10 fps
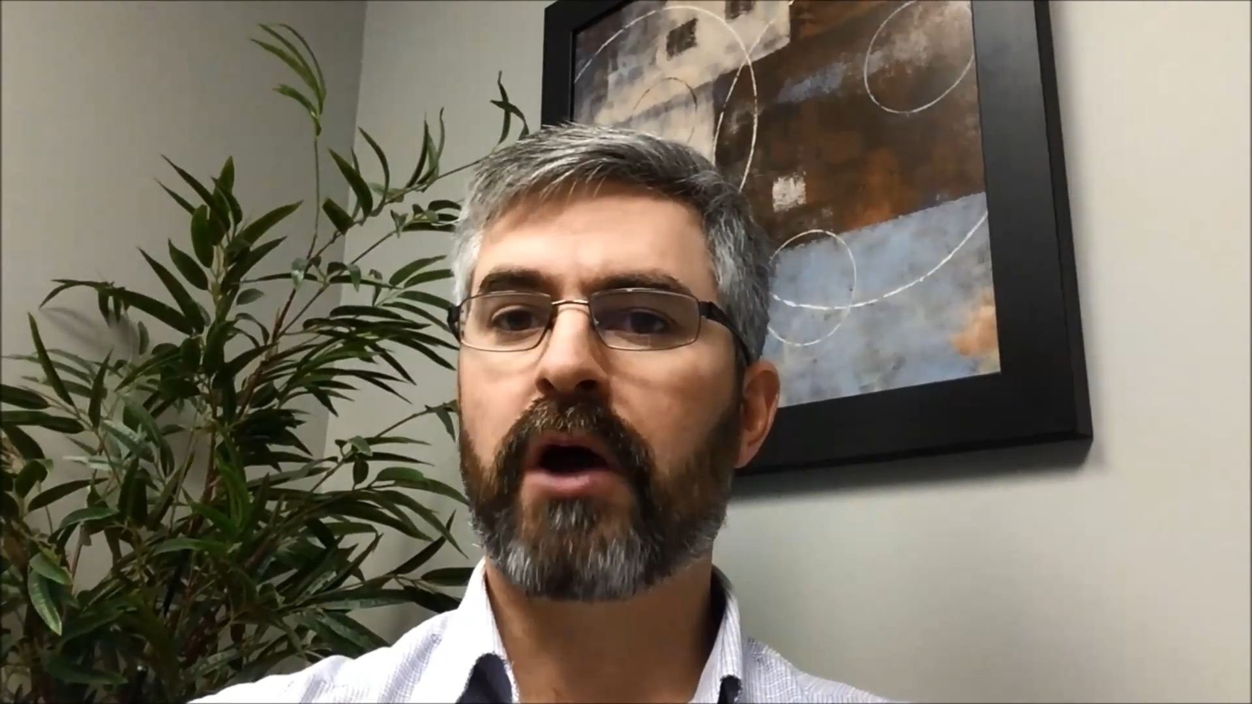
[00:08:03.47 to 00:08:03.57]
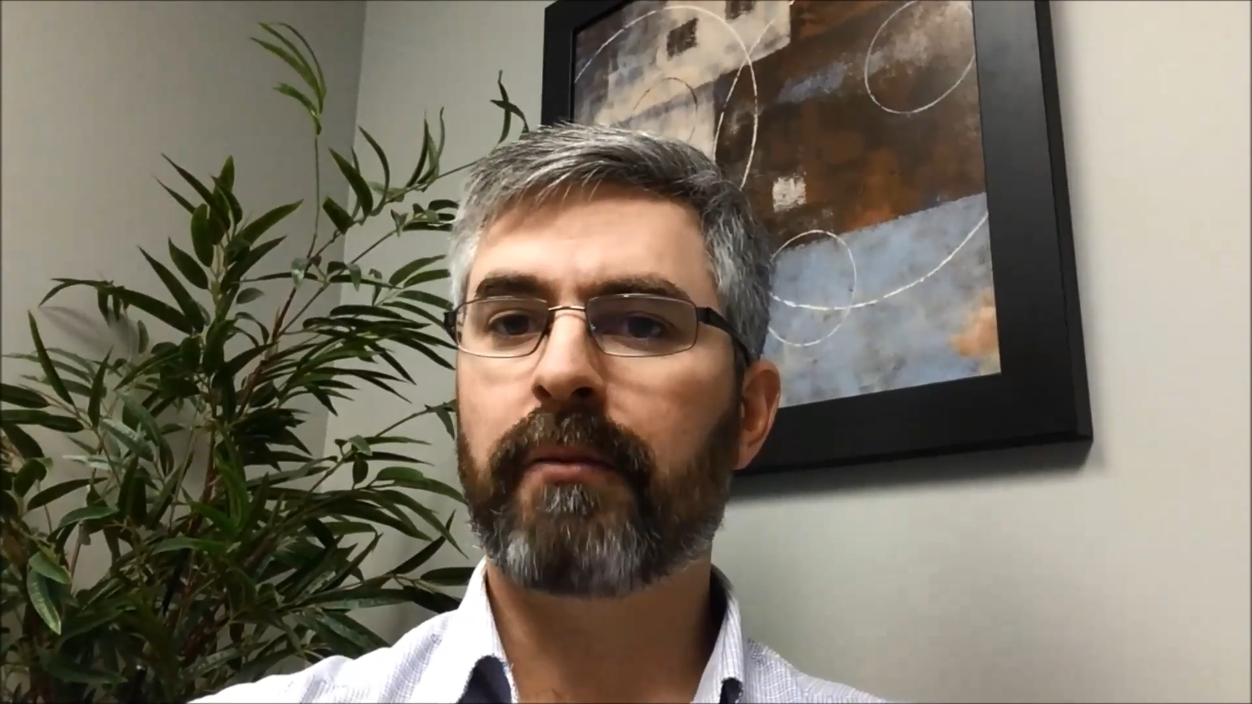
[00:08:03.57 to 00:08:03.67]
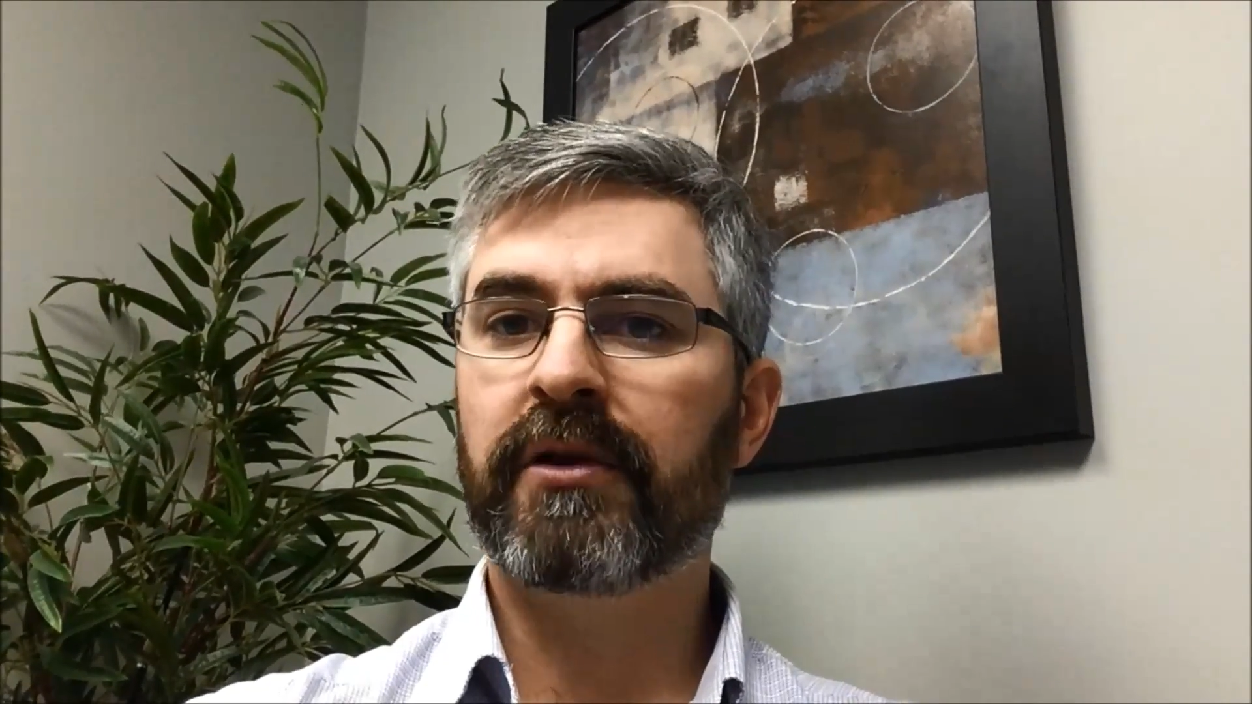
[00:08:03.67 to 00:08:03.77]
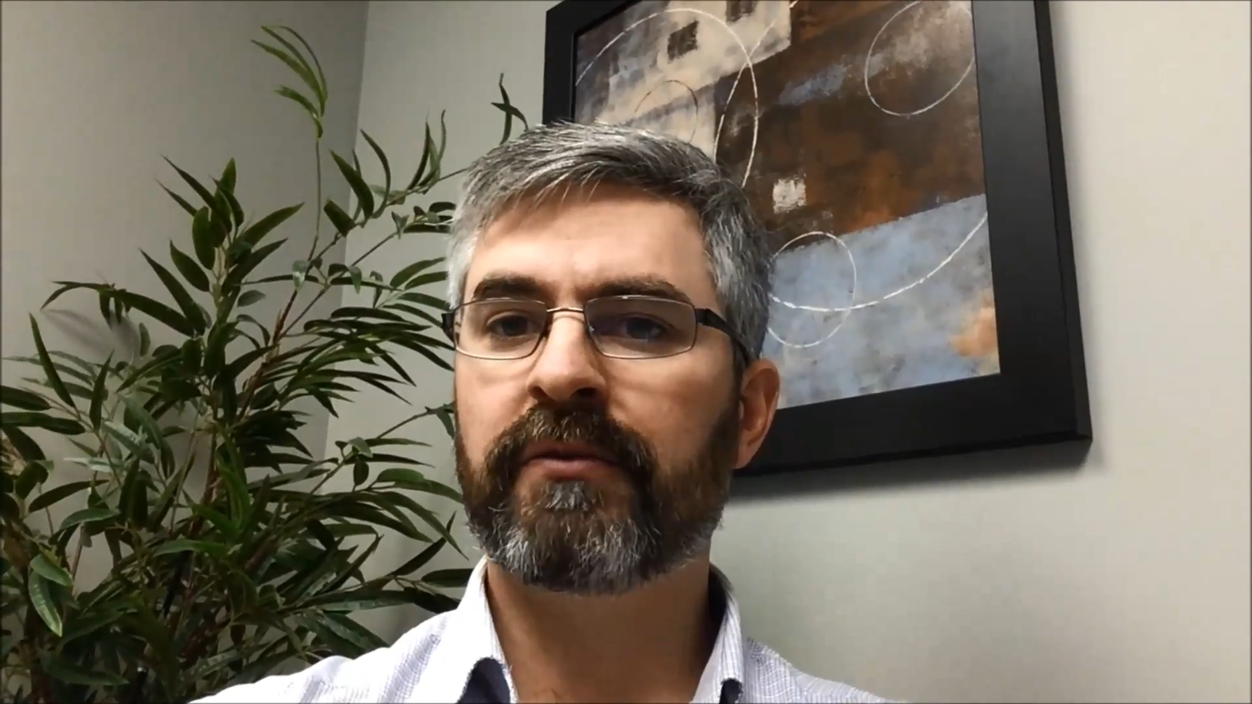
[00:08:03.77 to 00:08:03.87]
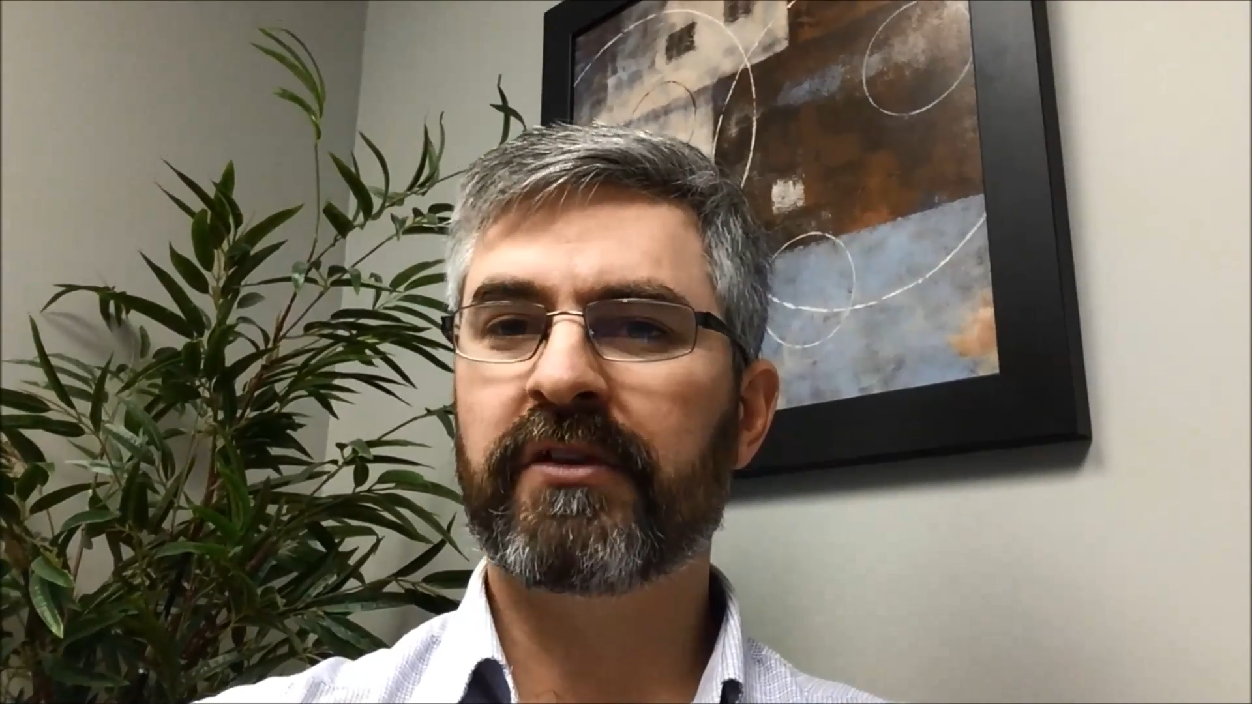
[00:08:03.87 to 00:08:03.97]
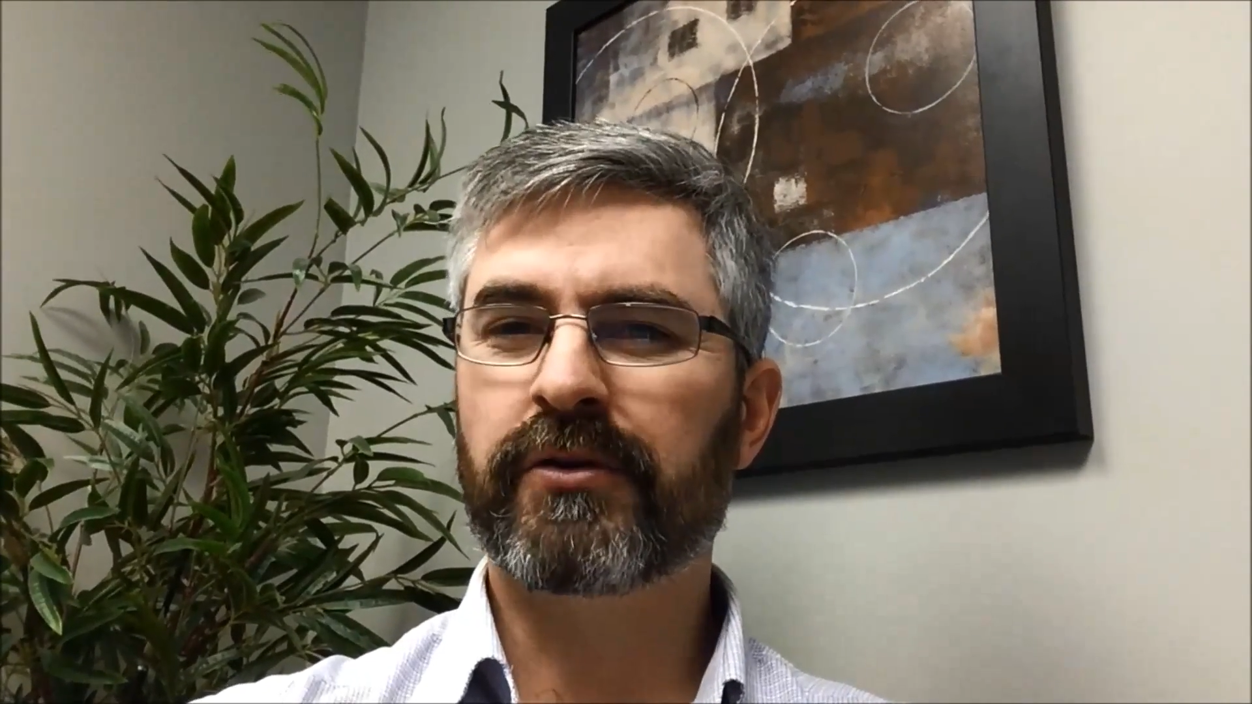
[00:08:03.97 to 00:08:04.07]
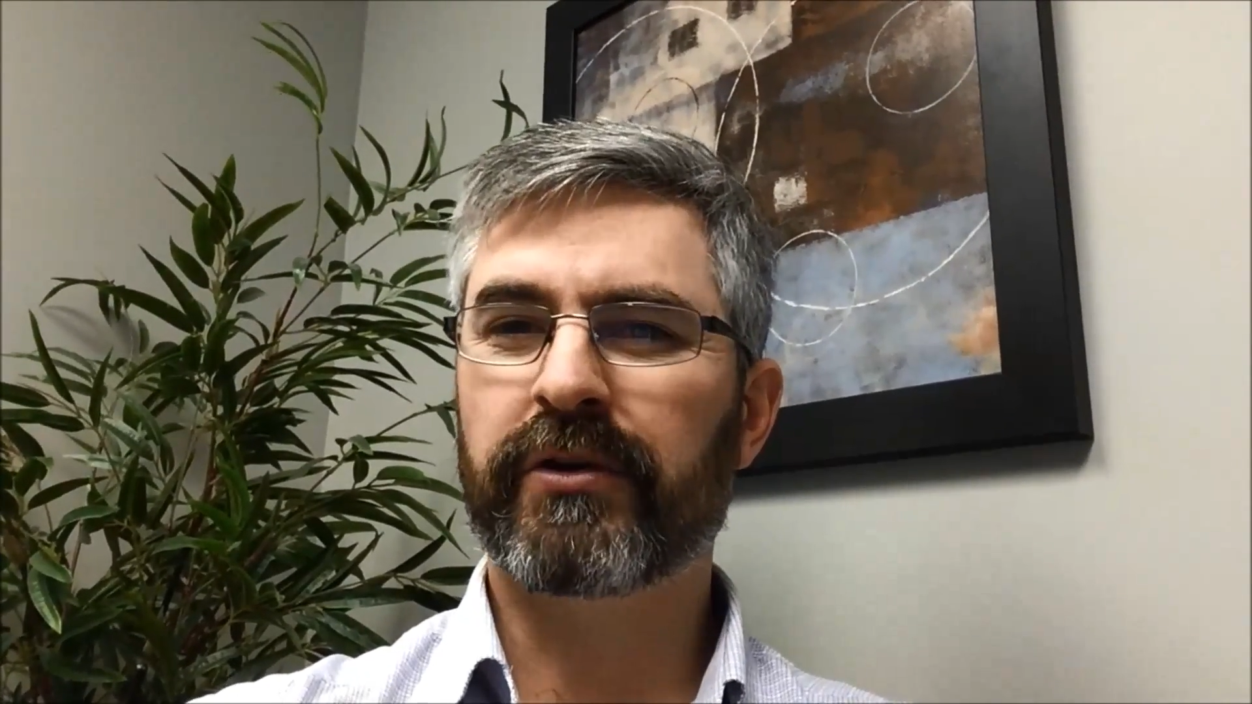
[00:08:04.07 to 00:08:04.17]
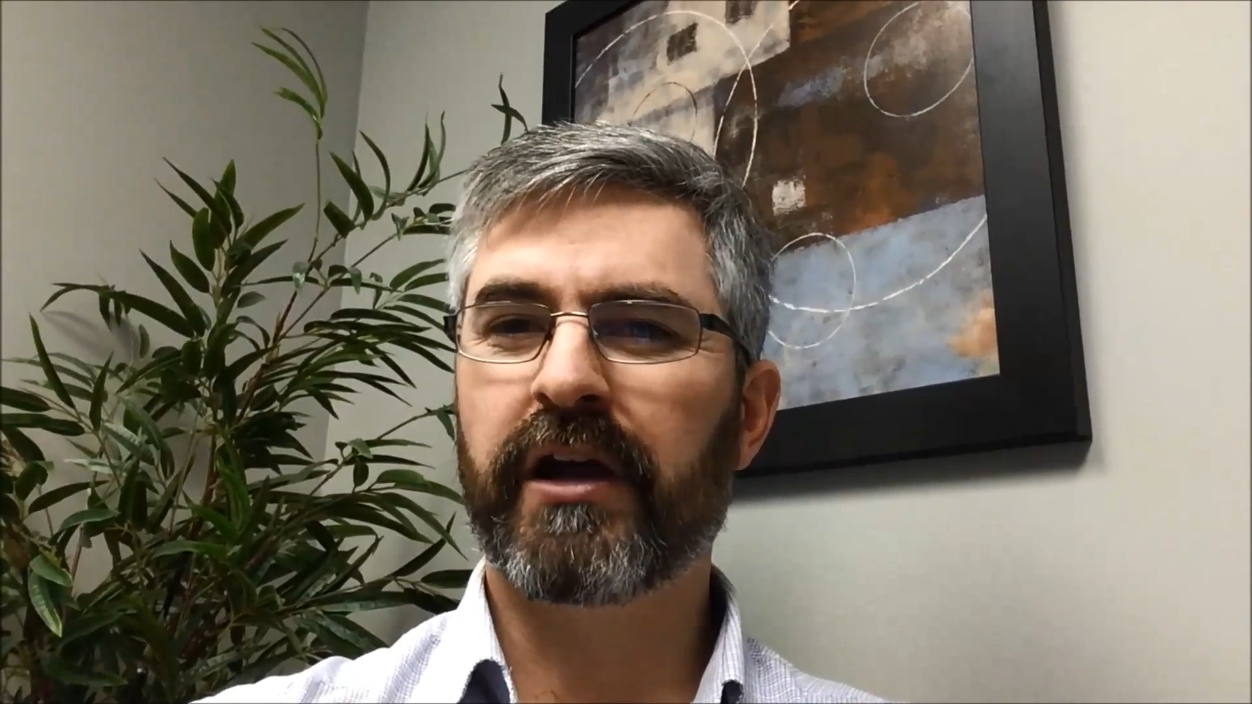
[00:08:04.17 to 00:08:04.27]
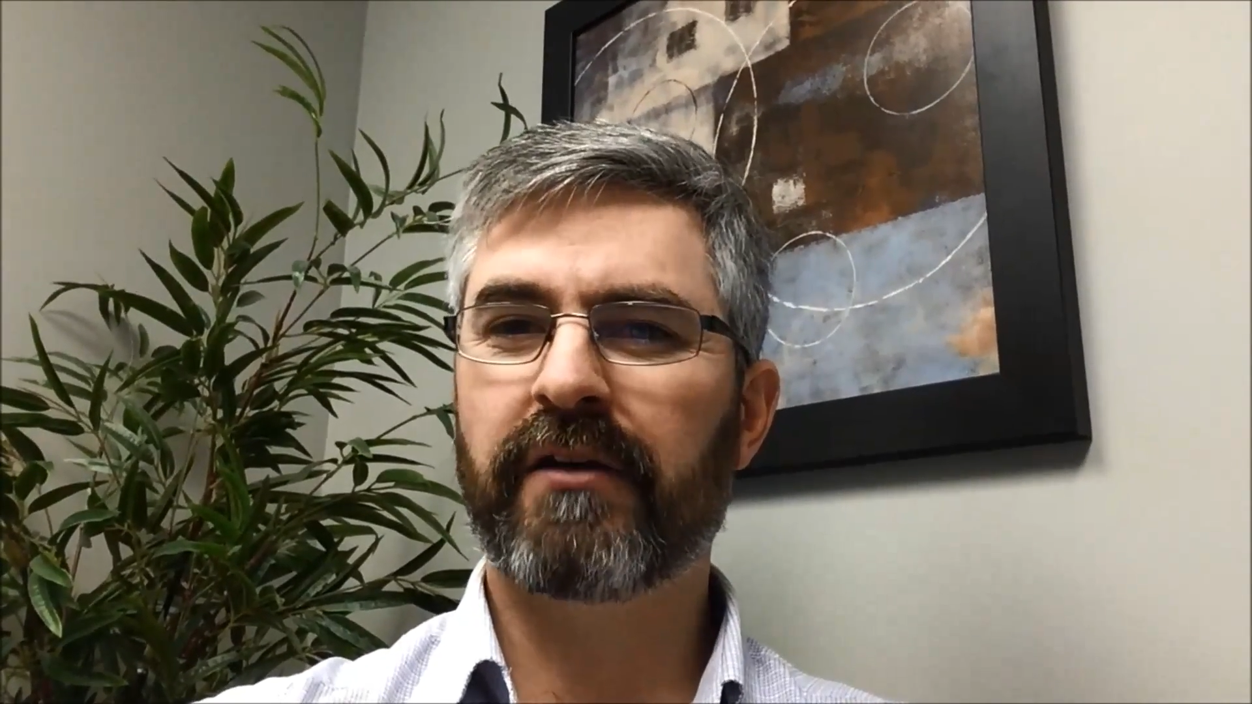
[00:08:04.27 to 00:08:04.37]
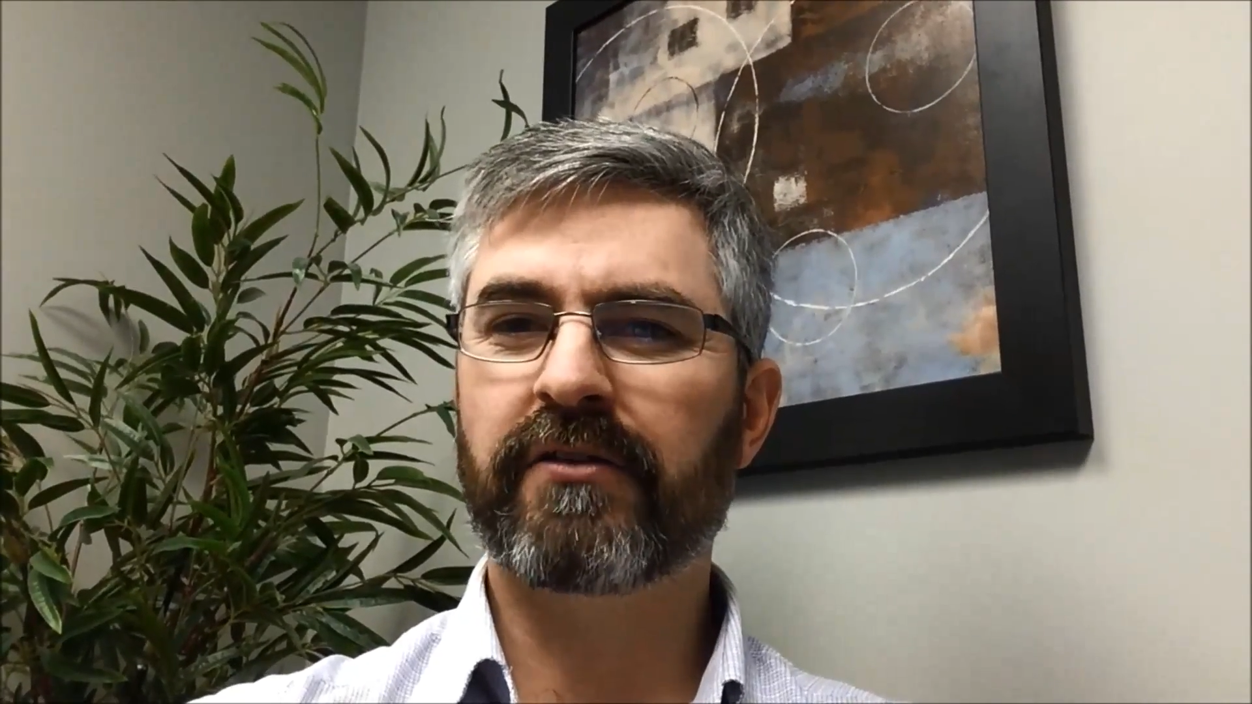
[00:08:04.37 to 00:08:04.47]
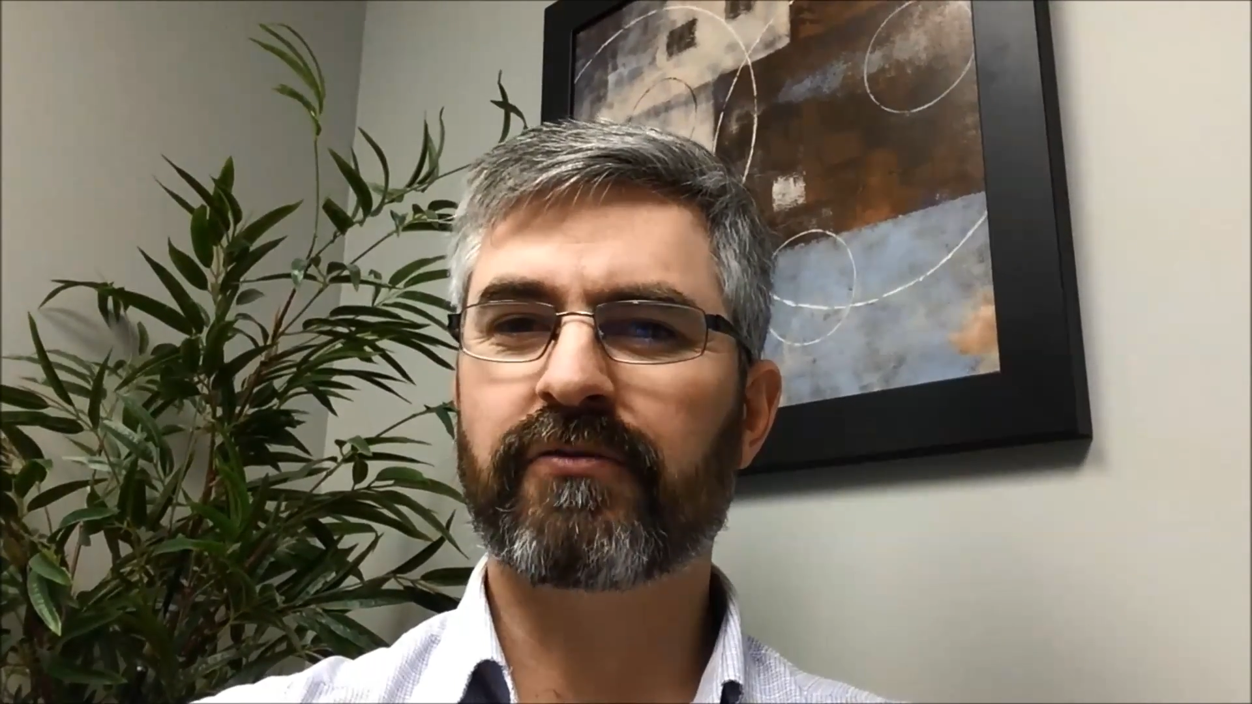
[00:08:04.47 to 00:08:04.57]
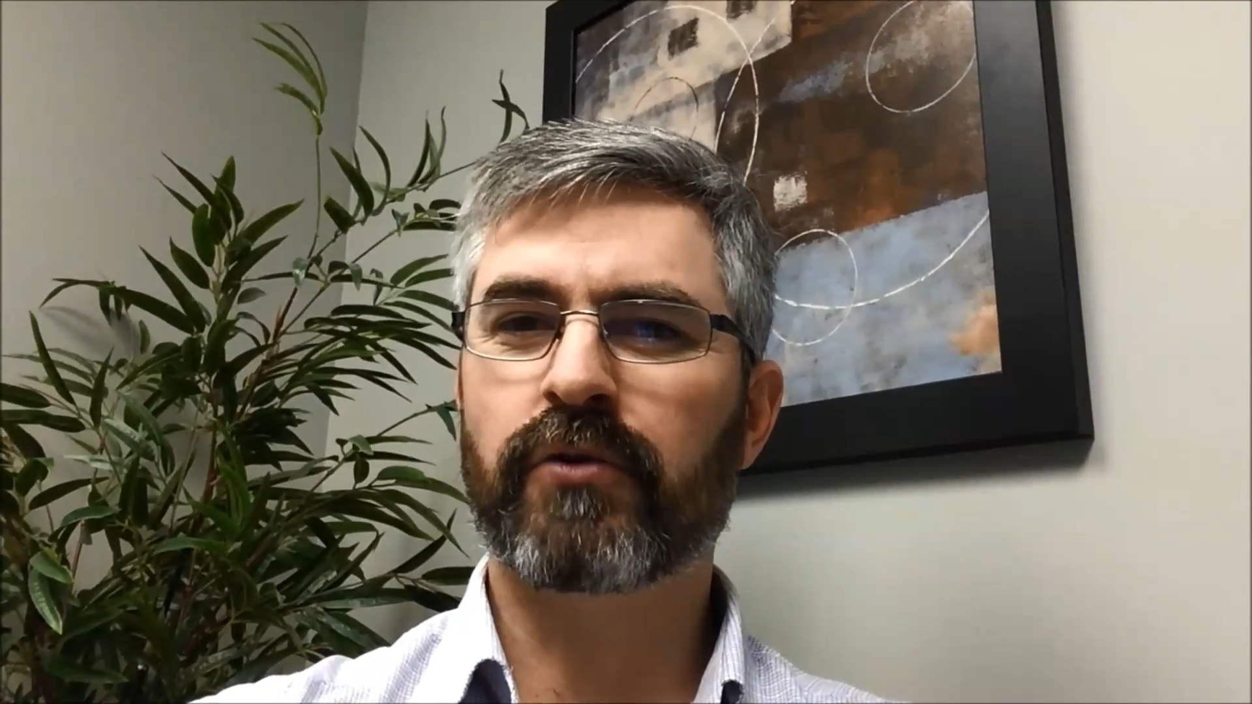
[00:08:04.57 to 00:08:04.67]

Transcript: problems it creates.